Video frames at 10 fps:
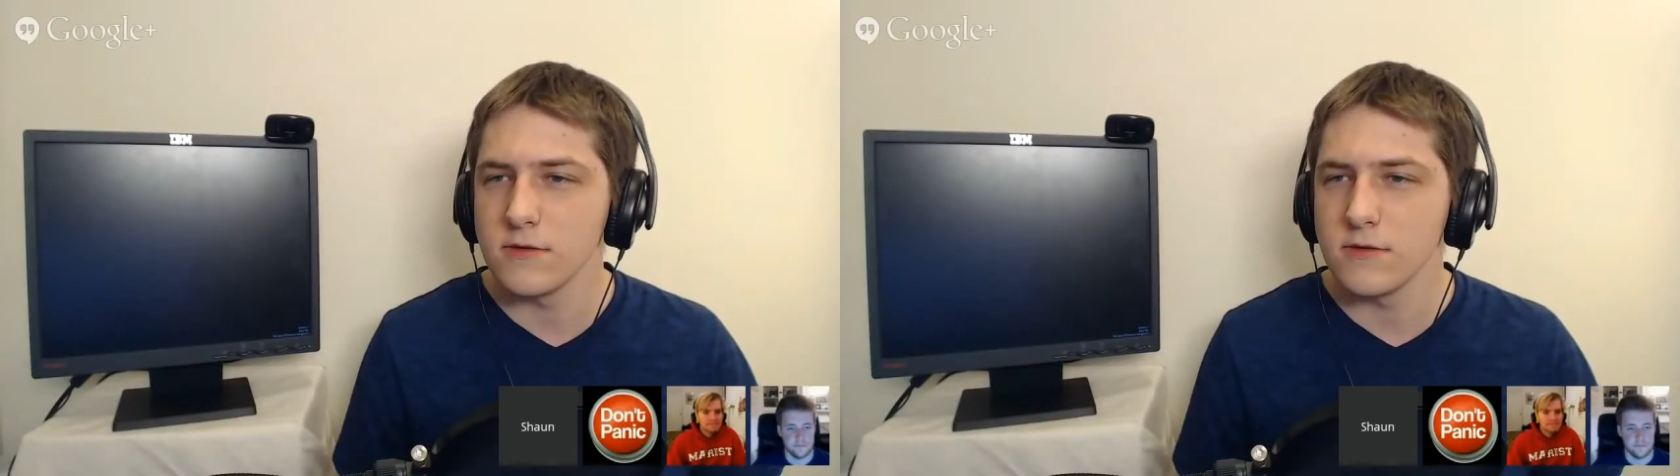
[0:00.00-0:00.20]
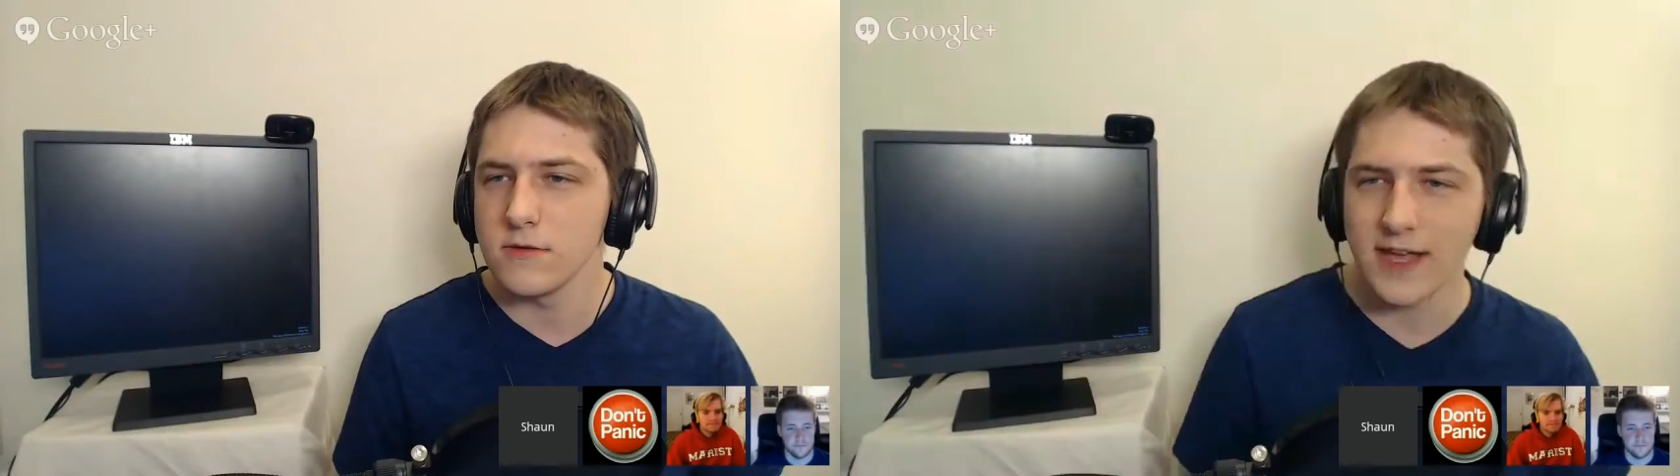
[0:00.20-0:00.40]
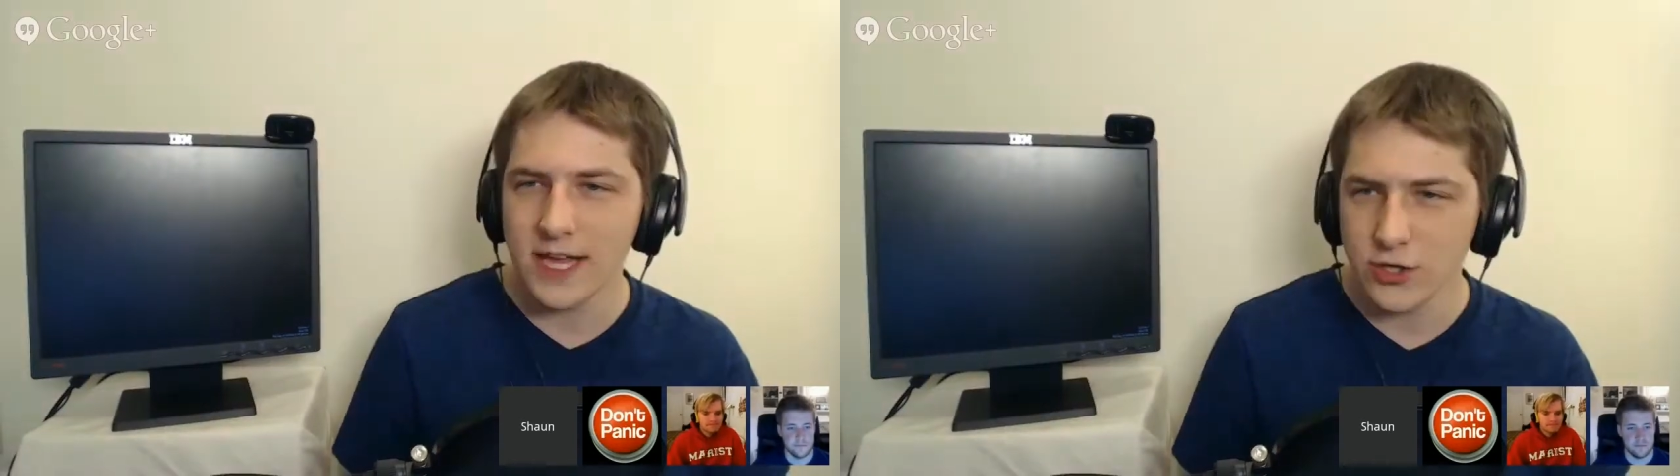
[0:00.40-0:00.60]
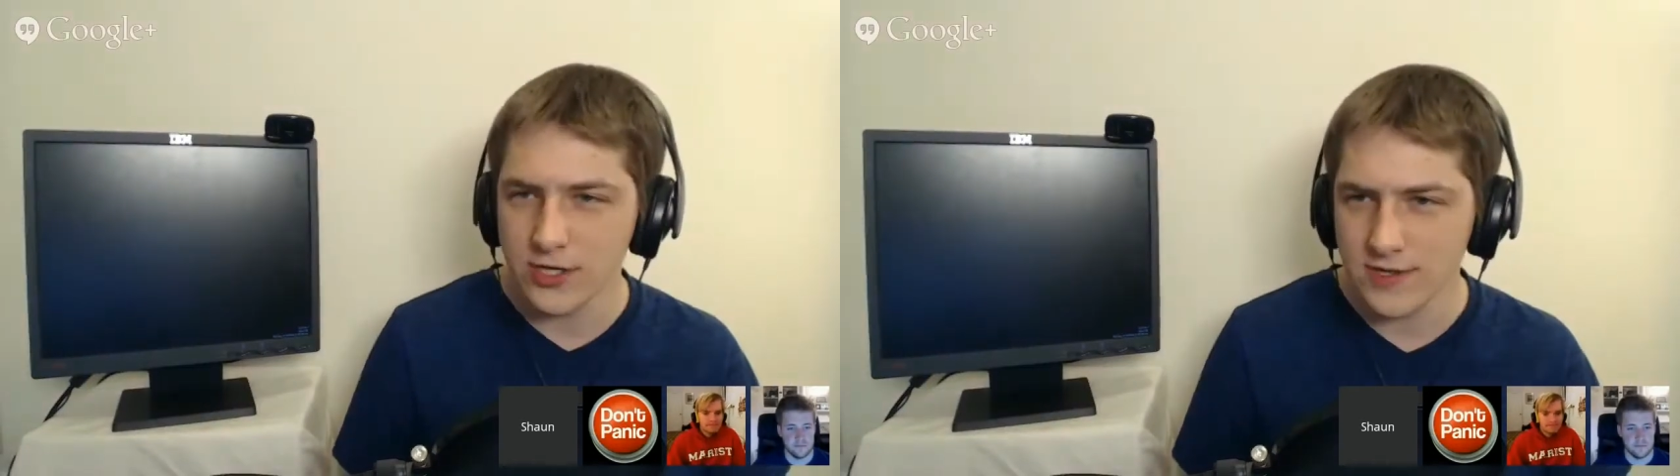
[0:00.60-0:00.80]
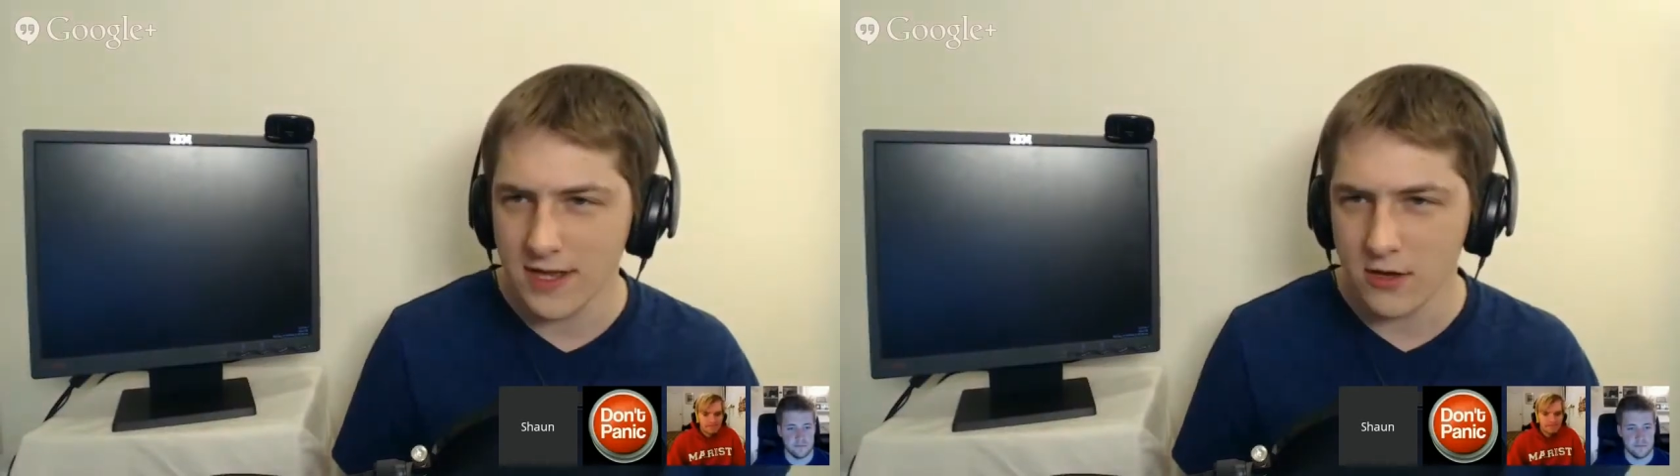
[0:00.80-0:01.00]

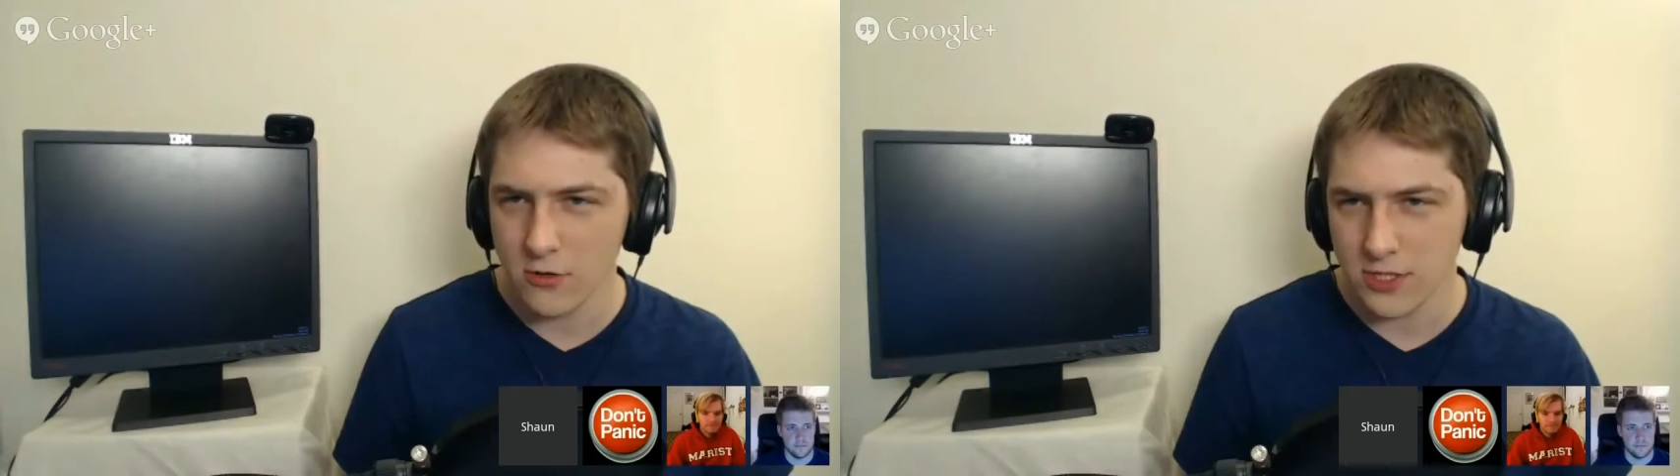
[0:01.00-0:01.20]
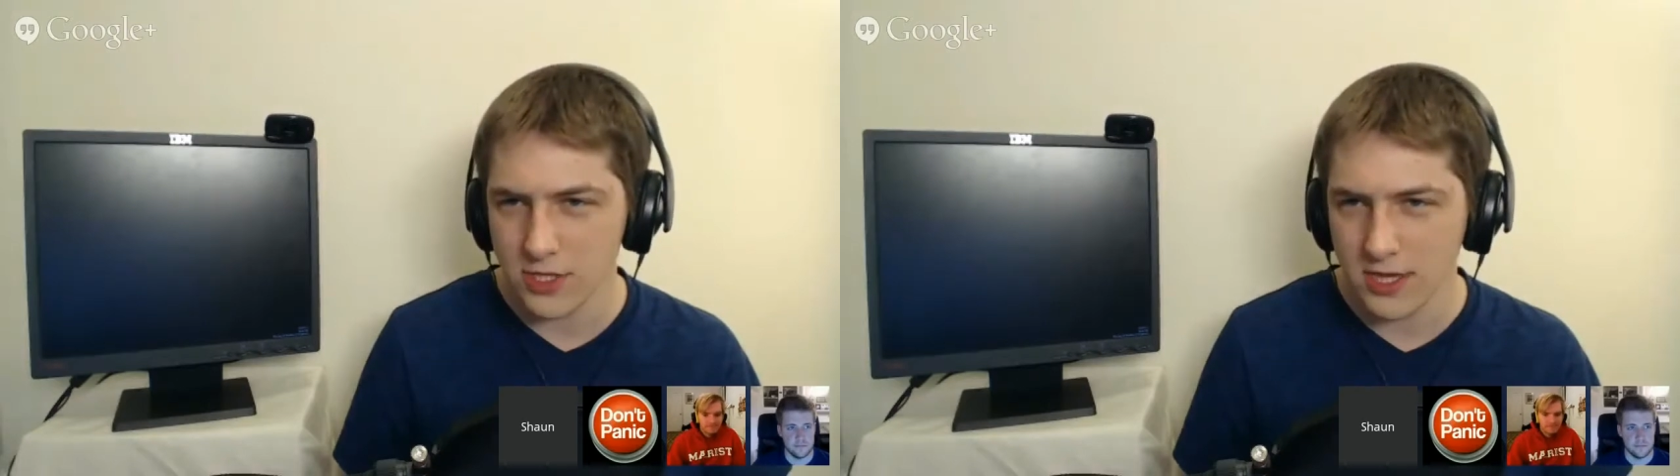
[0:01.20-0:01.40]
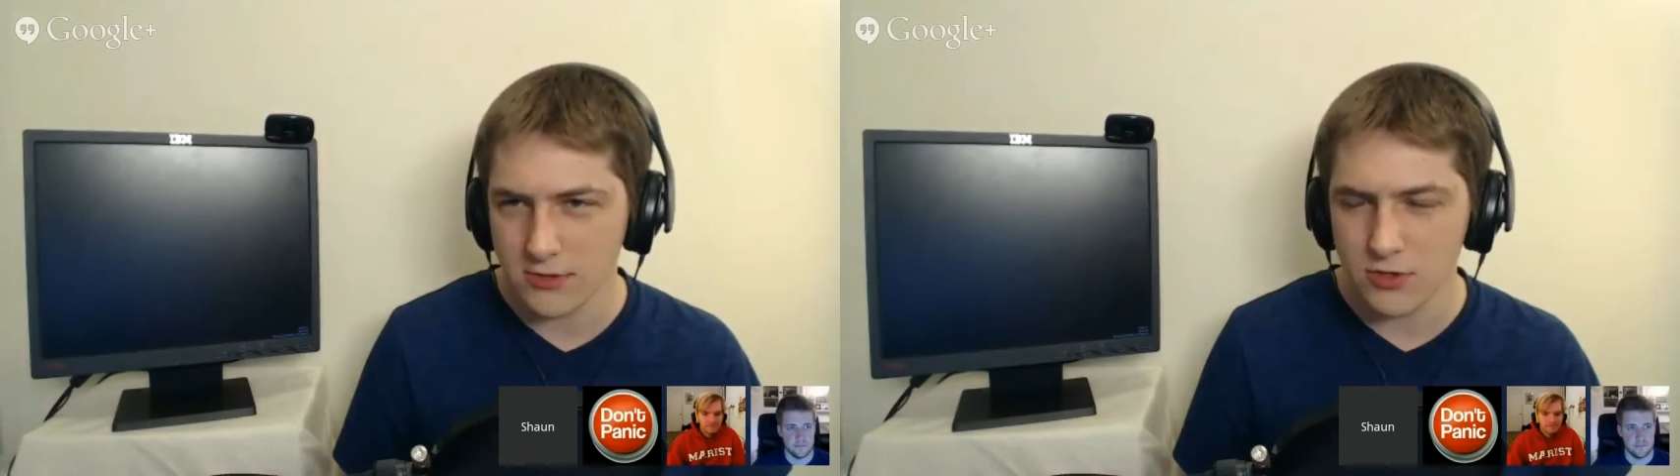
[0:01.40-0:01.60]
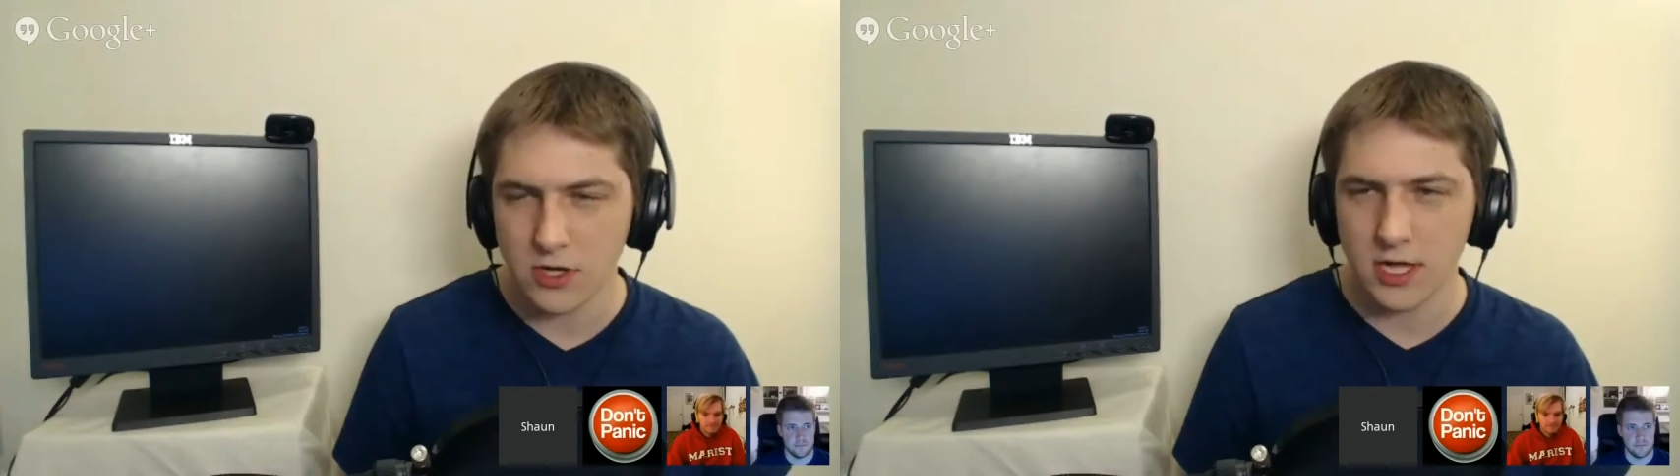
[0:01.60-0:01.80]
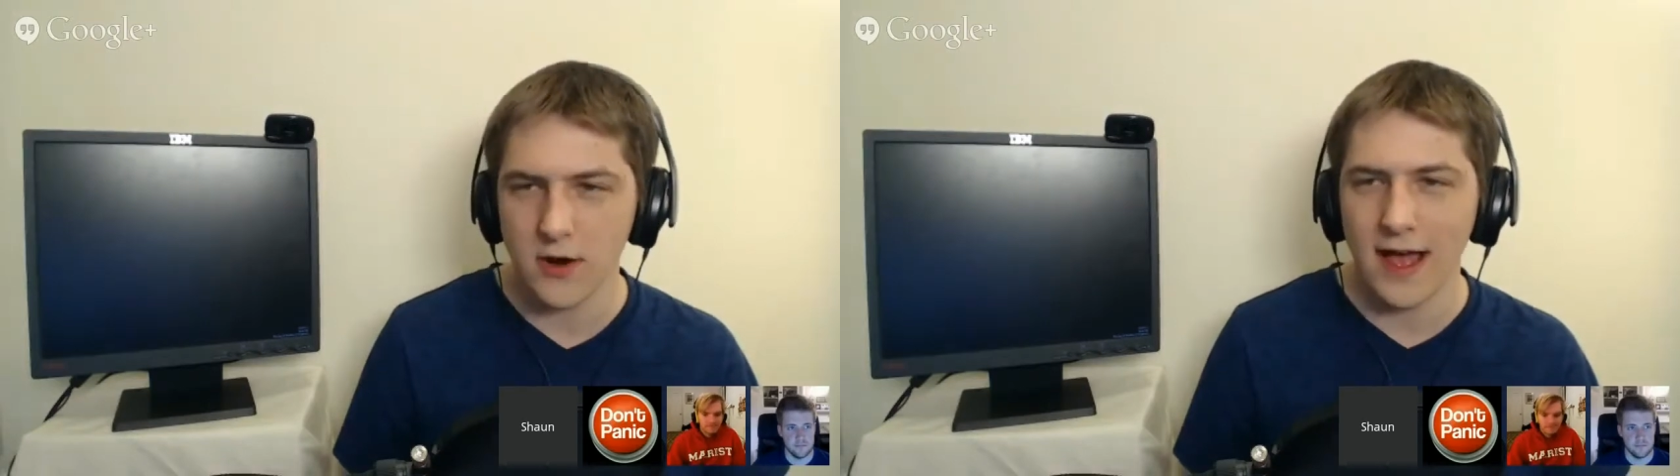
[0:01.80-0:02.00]
Notification Center, which
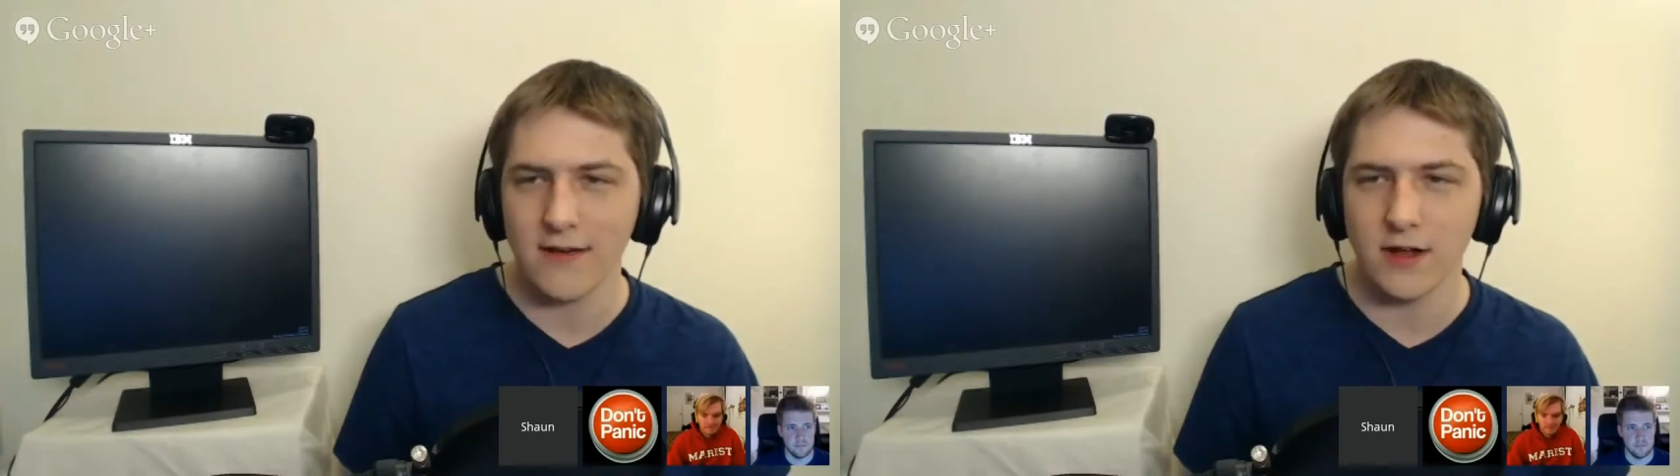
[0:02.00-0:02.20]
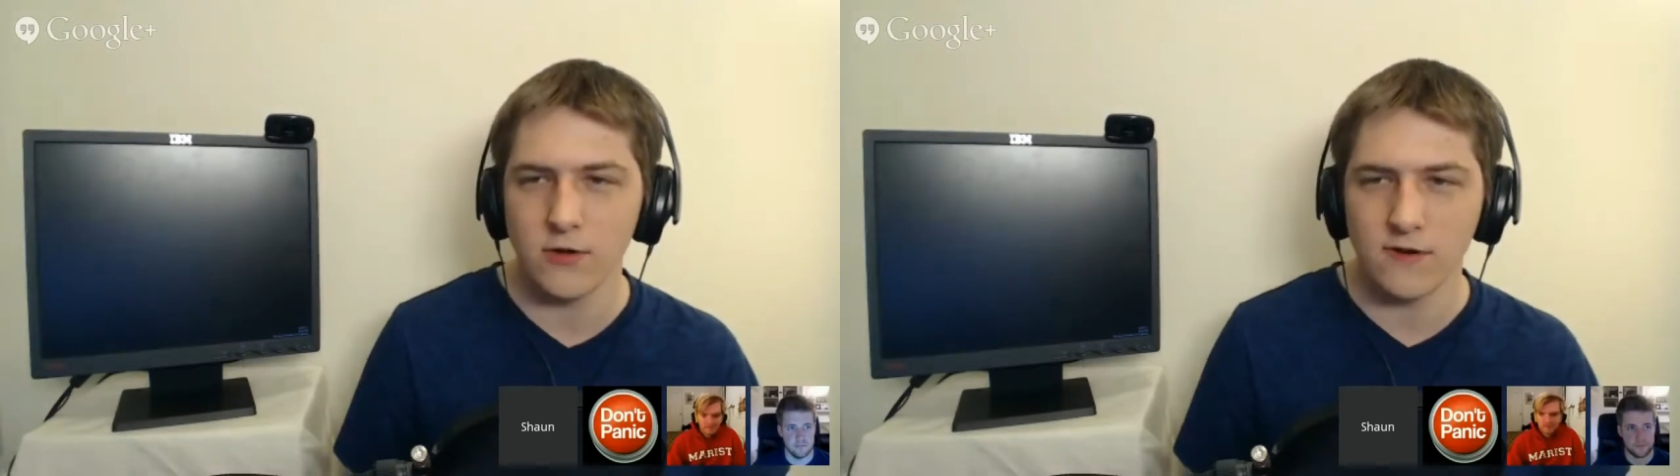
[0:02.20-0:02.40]
allows you to clear